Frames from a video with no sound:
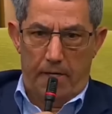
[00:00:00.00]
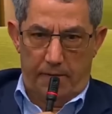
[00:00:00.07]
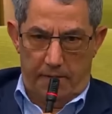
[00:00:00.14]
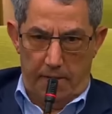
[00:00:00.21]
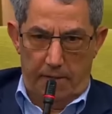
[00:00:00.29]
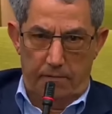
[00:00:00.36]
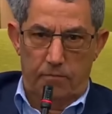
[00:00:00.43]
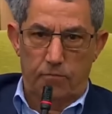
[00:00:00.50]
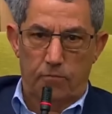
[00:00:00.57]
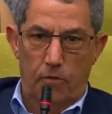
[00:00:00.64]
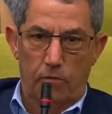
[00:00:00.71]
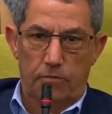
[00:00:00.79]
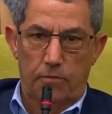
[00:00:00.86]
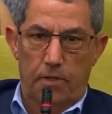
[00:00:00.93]
again to
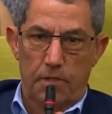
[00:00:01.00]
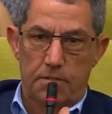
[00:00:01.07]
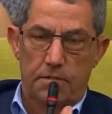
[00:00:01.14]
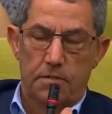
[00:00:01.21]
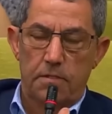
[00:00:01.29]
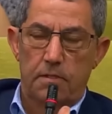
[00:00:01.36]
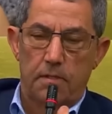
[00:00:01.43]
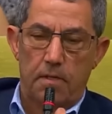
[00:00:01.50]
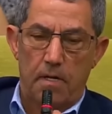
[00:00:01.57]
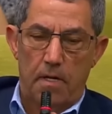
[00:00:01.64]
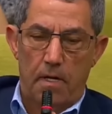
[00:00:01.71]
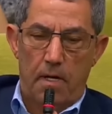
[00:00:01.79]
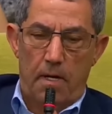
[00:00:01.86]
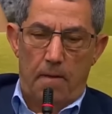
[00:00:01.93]
talk to us.
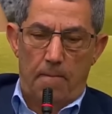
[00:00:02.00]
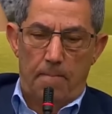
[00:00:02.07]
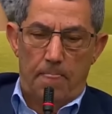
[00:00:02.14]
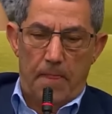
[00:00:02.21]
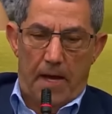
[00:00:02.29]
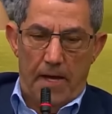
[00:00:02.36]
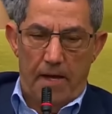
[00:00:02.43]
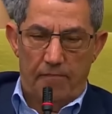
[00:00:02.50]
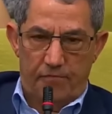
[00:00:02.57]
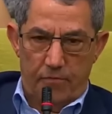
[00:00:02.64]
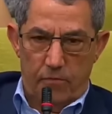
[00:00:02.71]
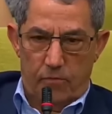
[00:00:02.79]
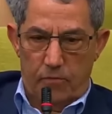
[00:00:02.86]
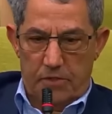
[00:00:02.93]
I have a
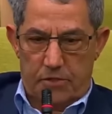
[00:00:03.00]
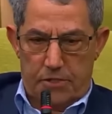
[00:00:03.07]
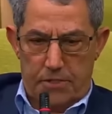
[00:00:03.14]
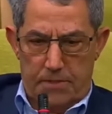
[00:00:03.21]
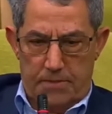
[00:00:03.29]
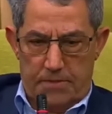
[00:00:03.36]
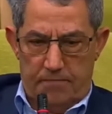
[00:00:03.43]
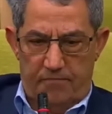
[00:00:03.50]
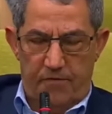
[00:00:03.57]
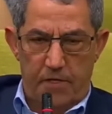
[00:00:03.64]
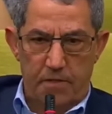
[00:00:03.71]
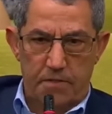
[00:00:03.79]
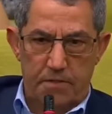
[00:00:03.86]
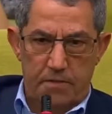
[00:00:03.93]
few questions.
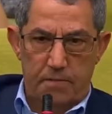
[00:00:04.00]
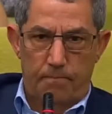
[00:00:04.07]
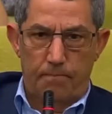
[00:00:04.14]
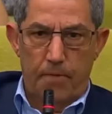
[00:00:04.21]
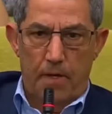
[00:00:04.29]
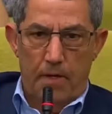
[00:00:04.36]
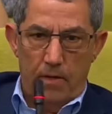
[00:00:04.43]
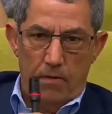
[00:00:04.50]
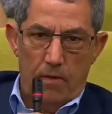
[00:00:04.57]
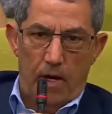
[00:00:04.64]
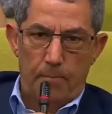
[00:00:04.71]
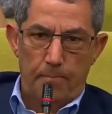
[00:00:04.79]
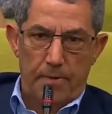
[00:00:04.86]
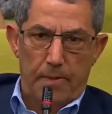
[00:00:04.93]
First, you
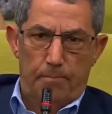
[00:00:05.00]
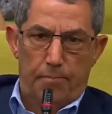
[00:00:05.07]
have been